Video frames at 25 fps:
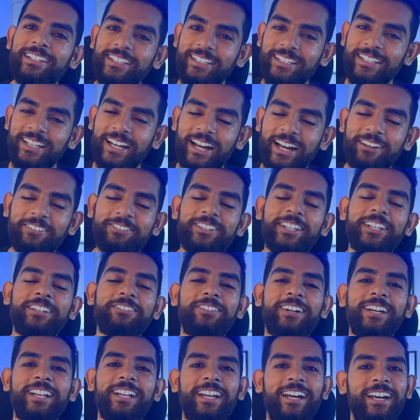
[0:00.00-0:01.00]
after
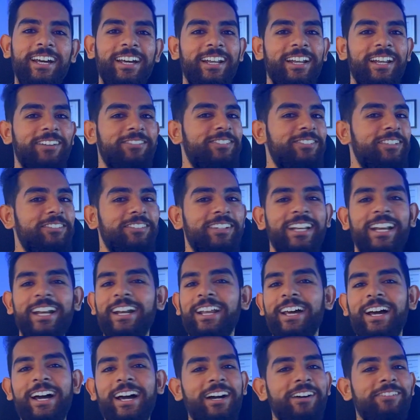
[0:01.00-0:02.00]
1 hour, after
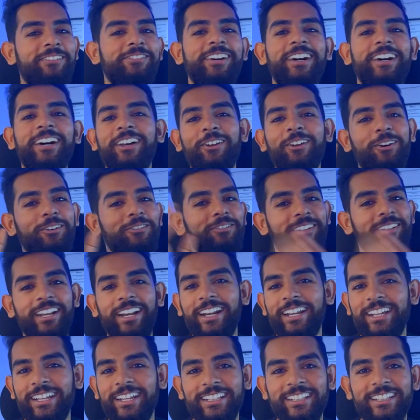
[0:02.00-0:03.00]
1.5 hours of
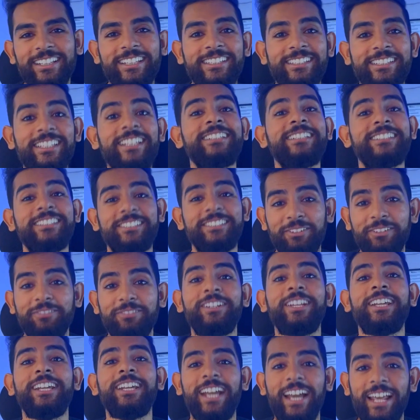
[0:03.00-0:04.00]
drinking this
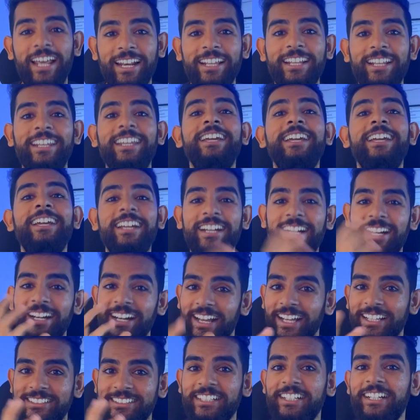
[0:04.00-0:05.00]
650 calorie
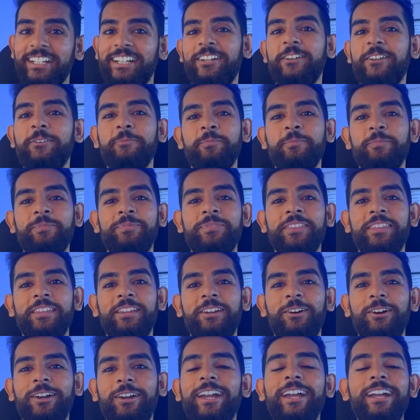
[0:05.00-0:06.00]
dessert.
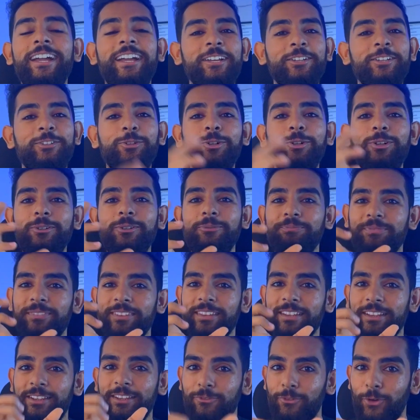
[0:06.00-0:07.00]
Okay, so
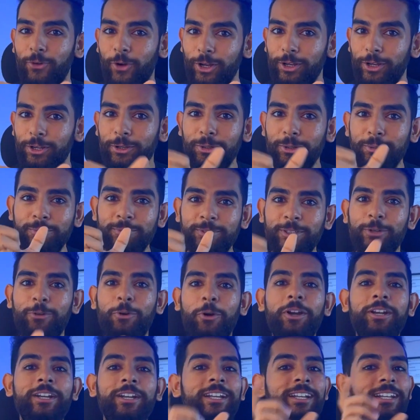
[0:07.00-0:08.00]
the volume, the
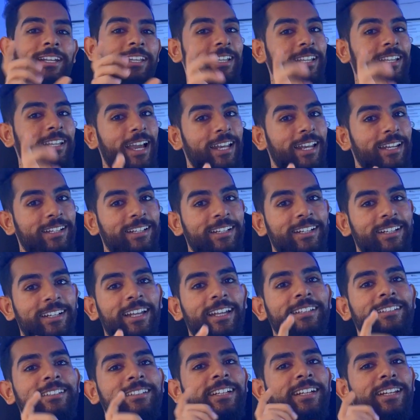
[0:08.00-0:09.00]
quantity, calorie
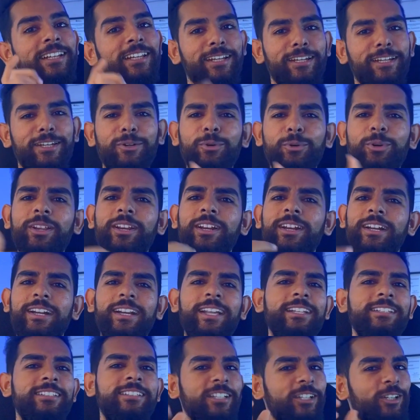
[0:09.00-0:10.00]
density, nutrient
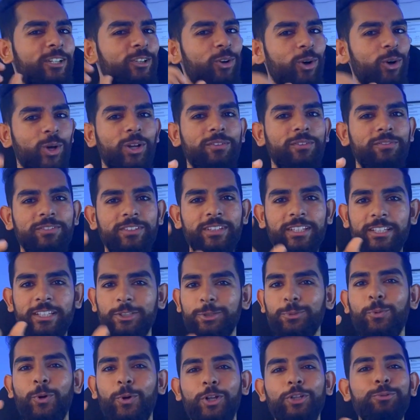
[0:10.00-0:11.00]
density, all of
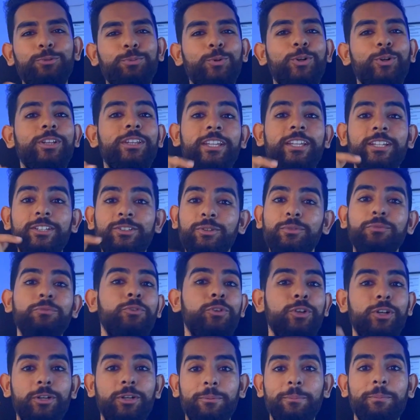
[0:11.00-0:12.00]
these small things
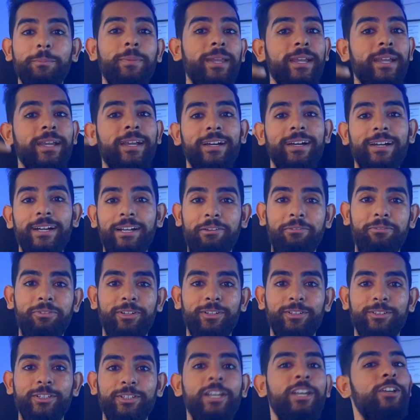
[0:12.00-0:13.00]
would make a
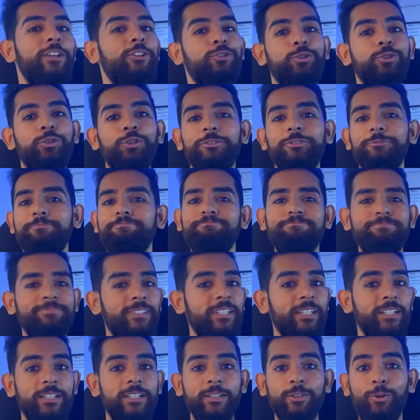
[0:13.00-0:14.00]
difference. So
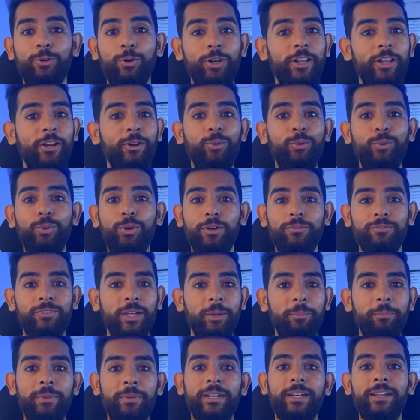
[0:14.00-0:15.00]
the golden rule of
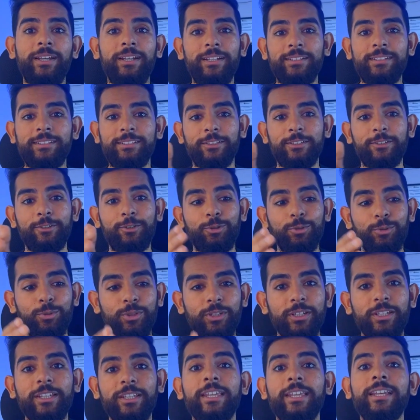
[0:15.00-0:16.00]
thumb here is
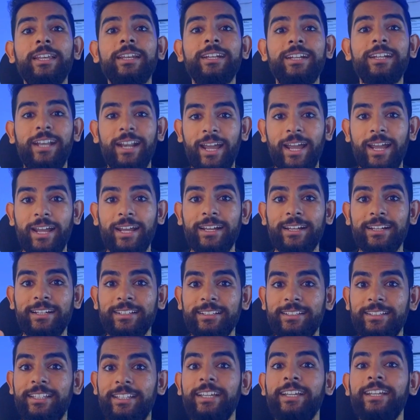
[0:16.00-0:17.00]
to track
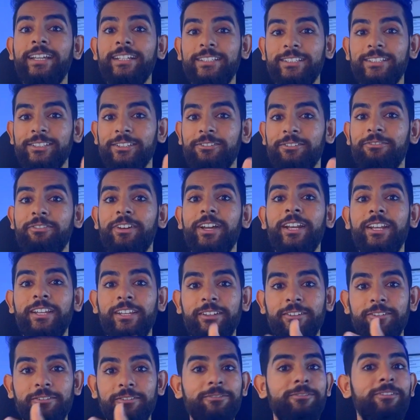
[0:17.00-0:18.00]
things
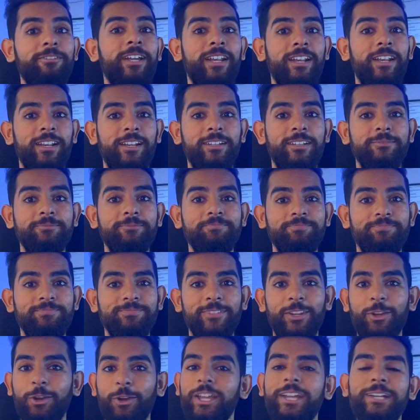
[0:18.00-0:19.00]
very well.
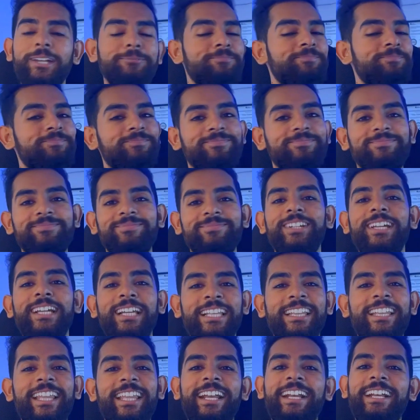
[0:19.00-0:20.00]
Okay.
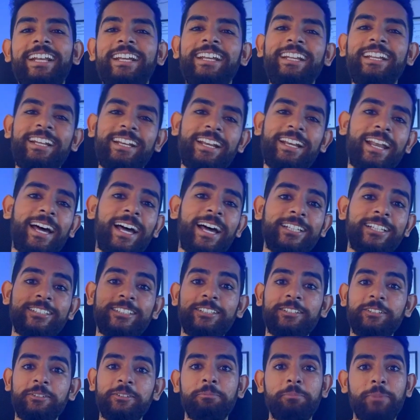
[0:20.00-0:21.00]
Then
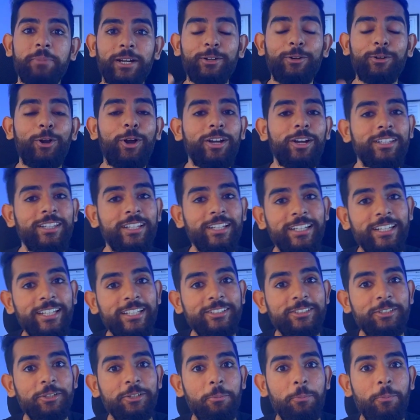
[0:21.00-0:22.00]
last but not the
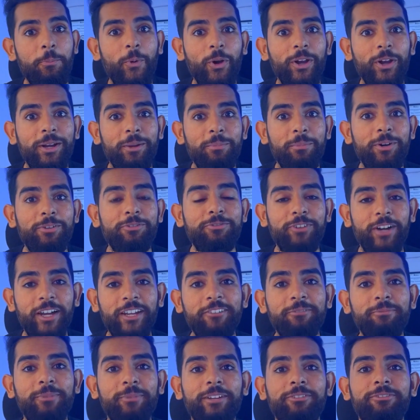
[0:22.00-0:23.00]
least, point number
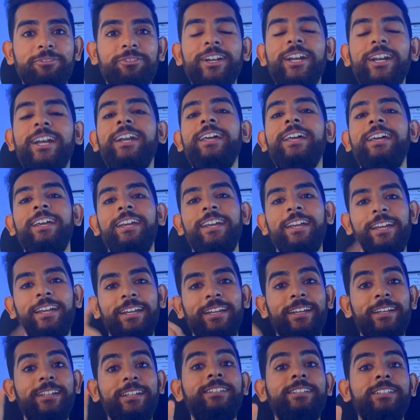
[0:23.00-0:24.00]
5, my friend,
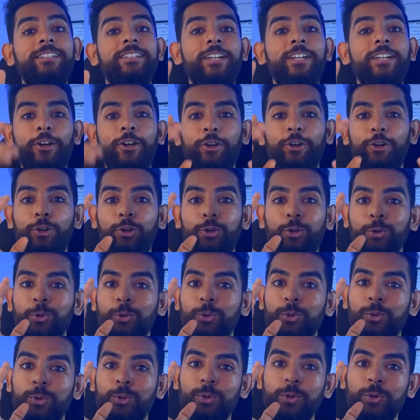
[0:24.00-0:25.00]
is
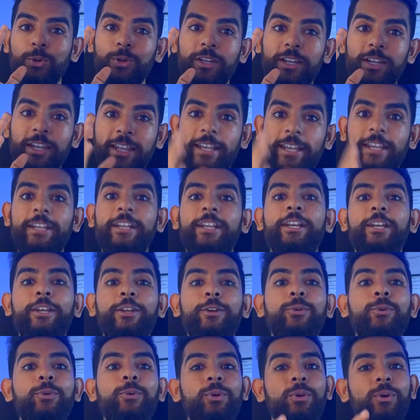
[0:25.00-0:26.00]
to
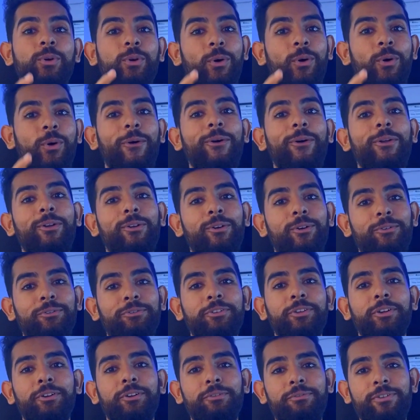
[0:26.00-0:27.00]
include all
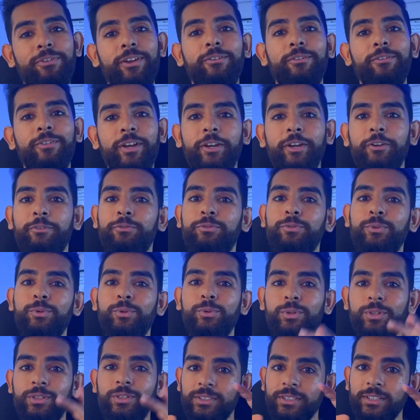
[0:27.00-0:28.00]
of your favorite
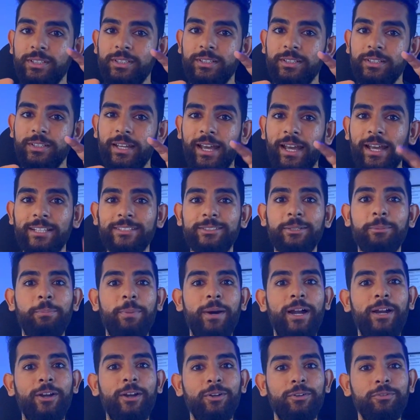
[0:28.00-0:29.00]
foods as a
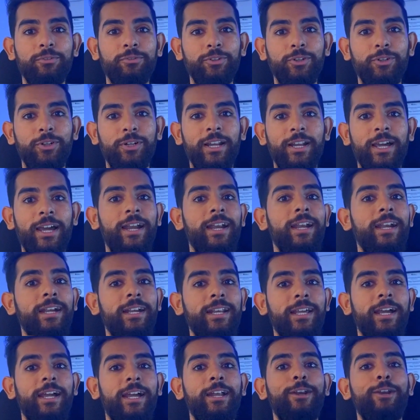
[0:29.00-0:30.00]
part of your diet
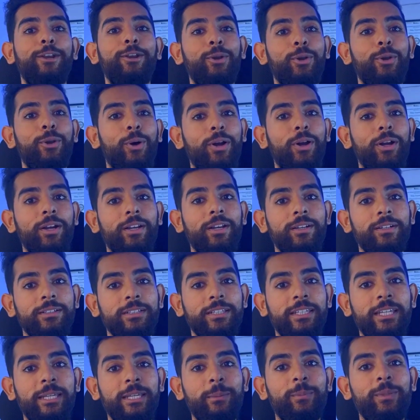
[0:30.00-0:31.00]
and not
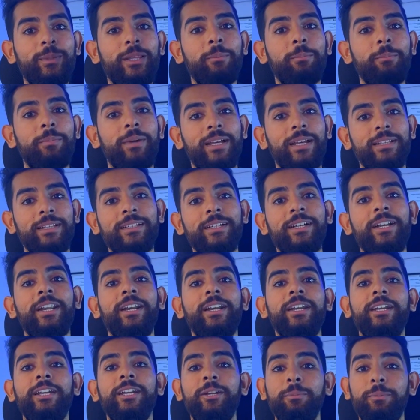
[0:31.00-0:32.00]
keep them as a
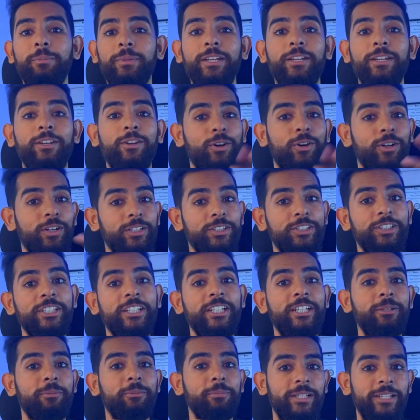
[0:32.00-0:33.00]
treat meal or a
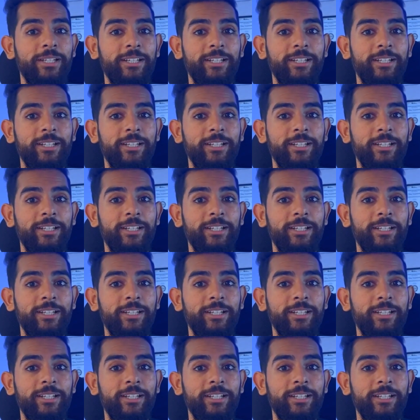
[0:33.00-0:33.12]
cheat meal.